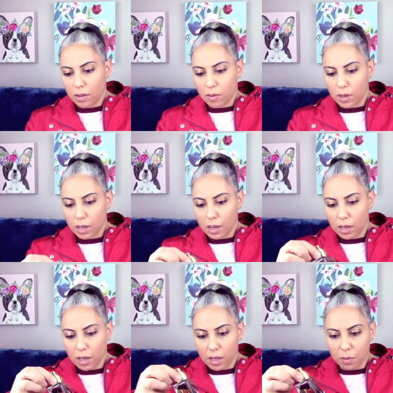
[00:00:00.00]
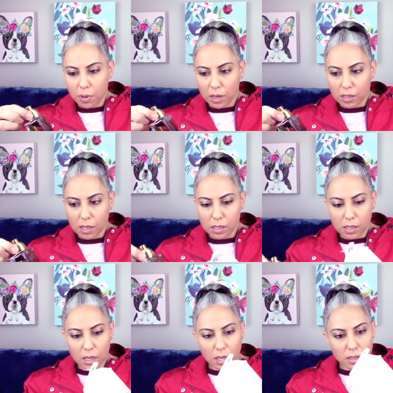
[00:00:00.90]
Okay, yeah, the box has
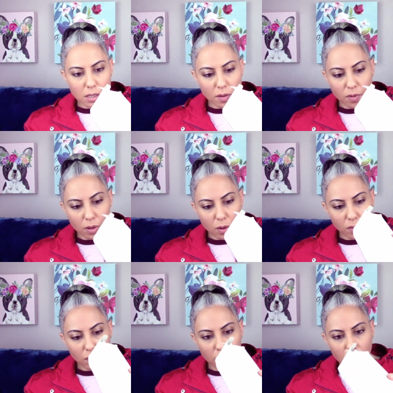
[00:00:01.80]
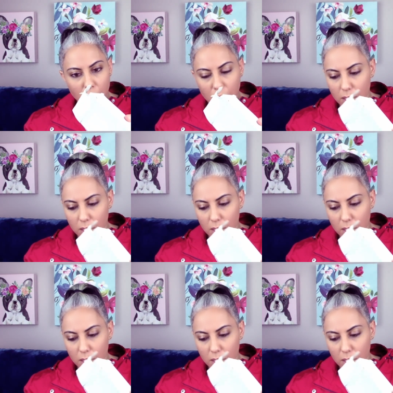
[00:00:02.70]
like stuff all over it.